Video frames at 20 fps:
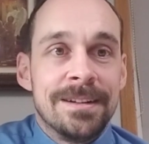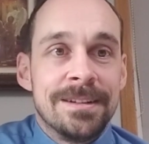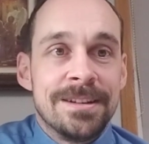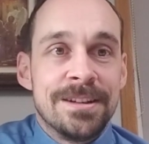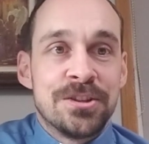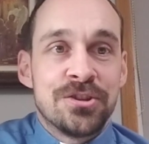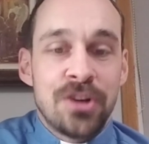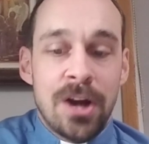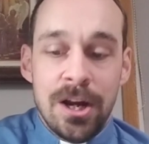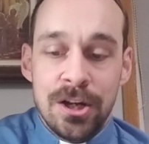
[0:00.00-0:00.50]

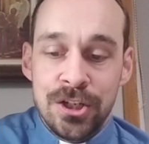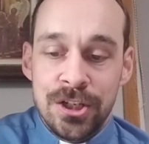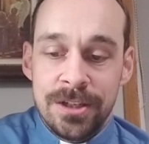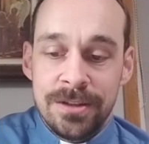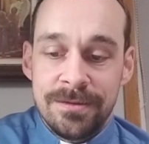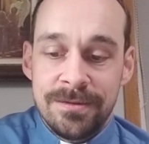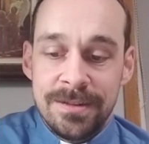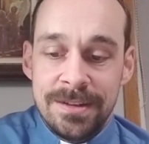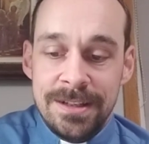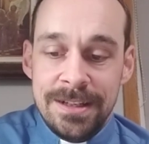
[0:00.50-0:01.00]
destruction
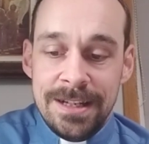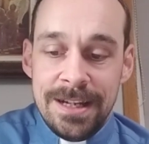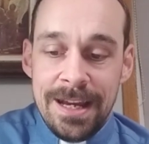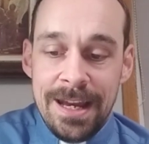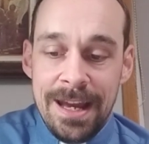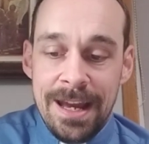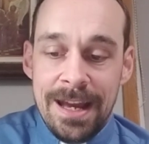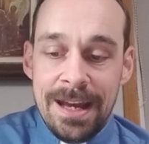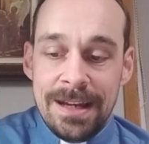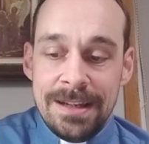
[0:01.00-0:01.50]

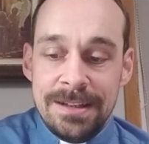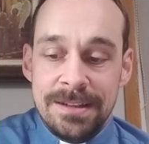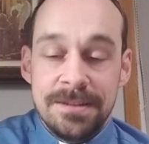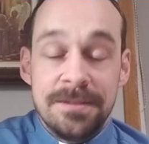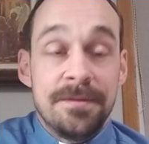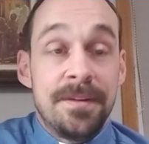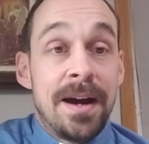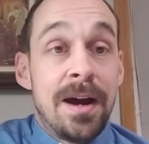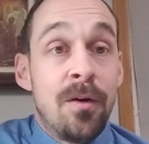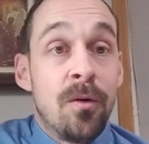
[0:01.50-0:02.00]
and
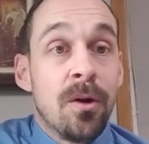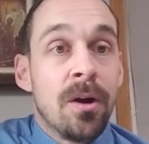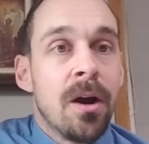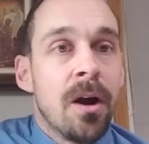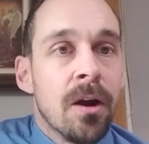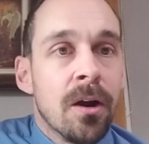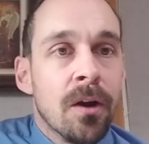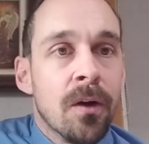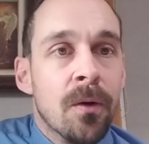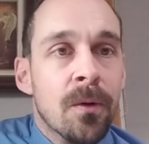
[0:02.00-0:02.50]
devour
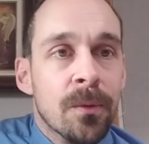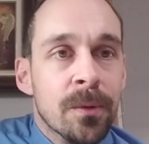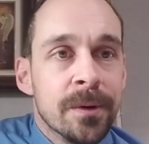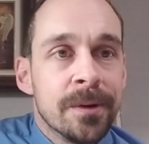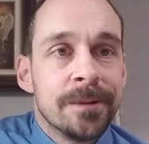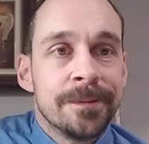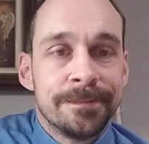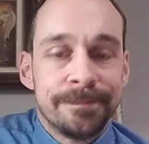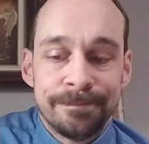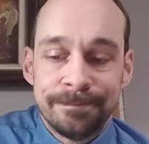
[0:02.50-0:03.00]
our own.
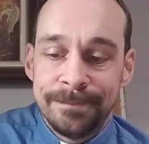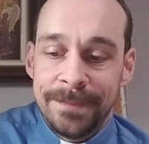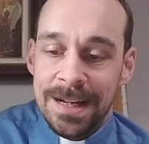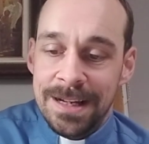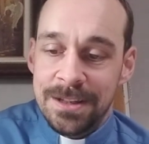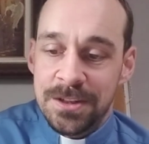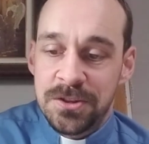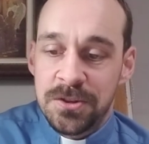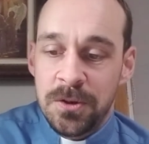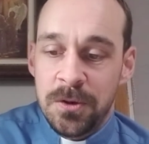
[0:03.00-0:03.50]

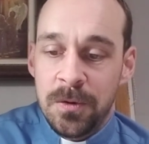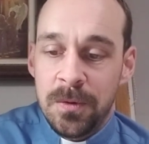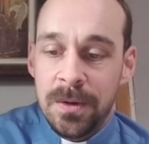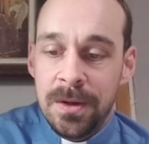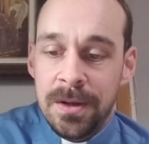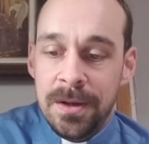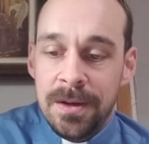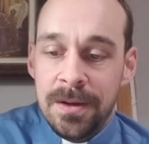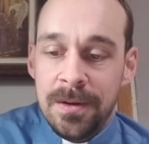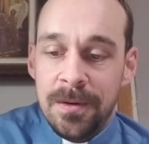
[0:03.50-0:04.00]
And so
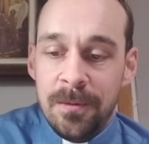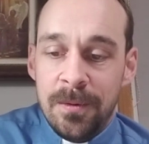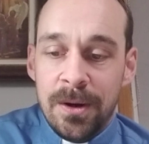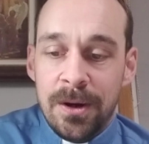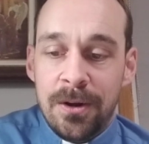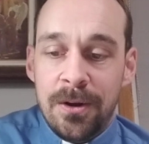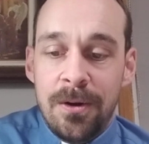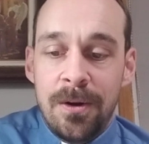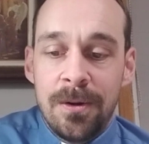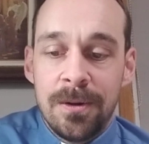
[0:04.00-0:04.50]
we're
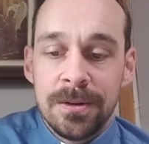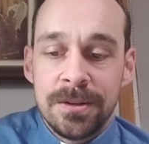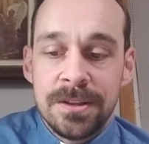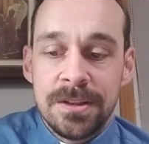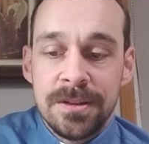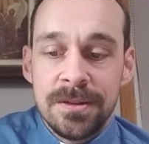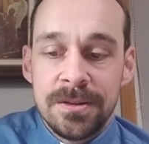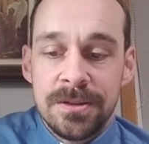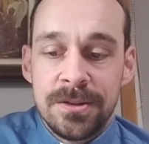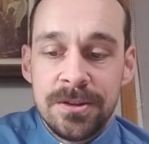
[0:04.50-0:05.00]
called
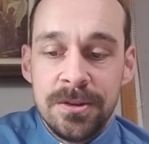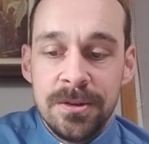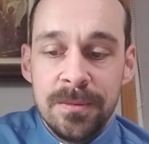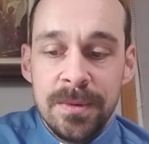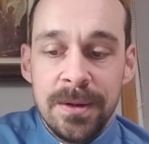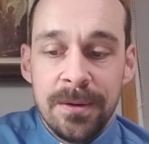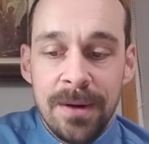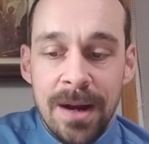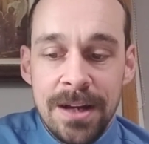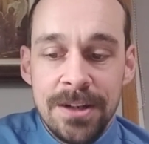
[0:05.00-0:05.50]
to
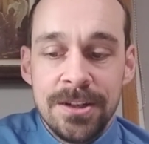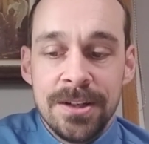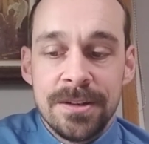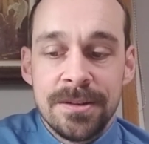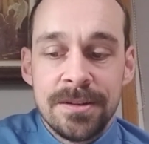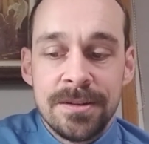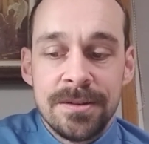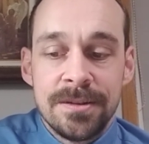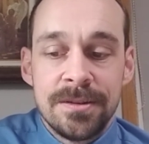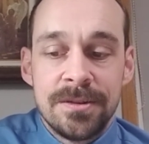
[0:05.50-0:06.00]
be
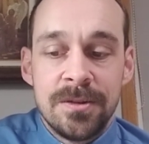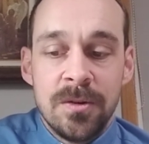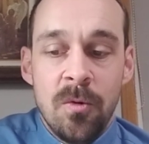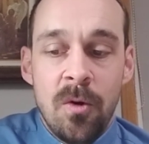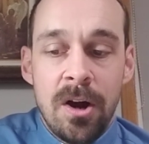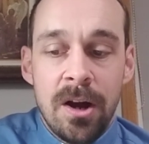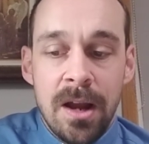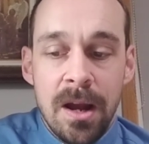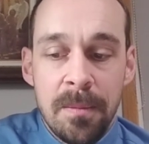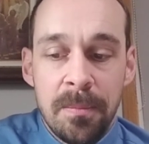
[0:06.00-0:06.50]
righteous, to
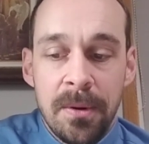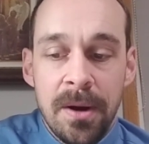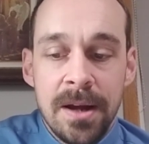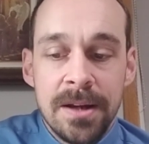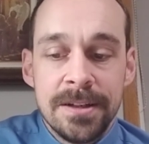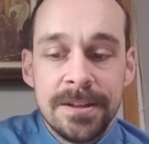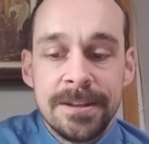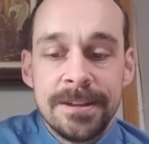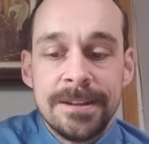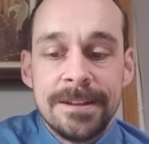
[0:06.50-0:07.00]
walk
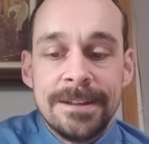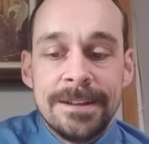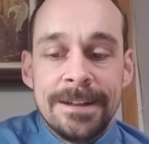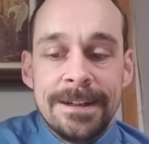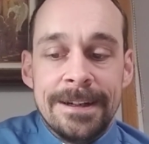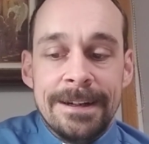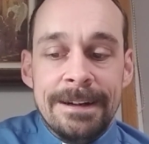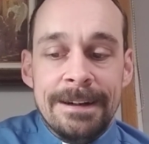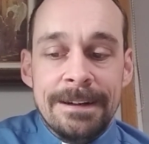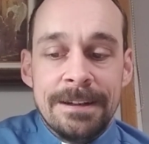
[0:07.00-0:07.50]
upright,
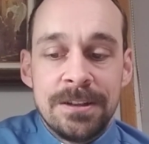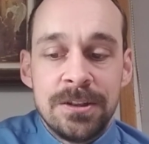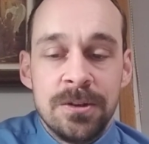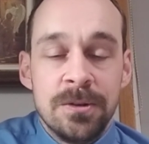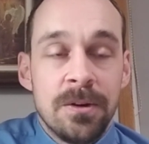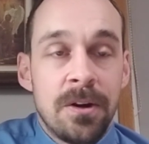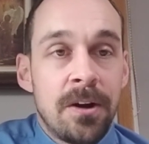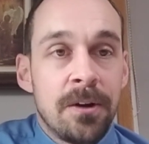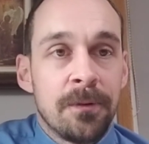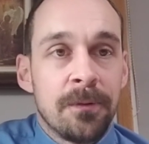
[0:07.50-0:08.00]
to
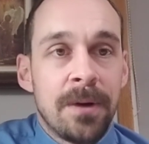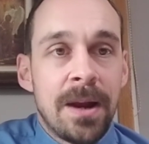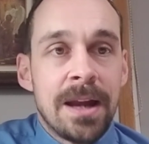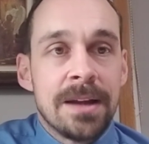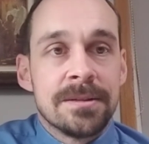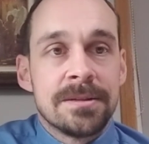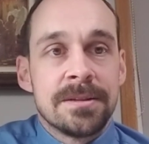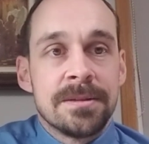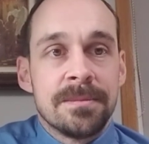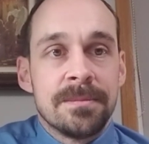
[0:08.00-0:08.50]
not
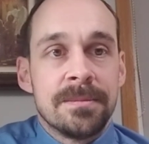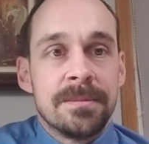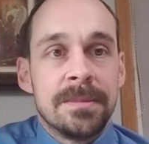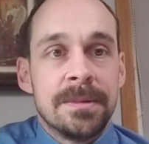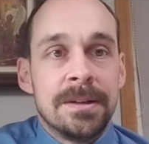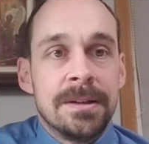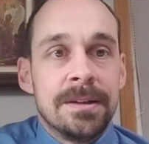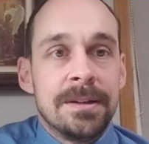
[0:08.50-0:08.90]
ransom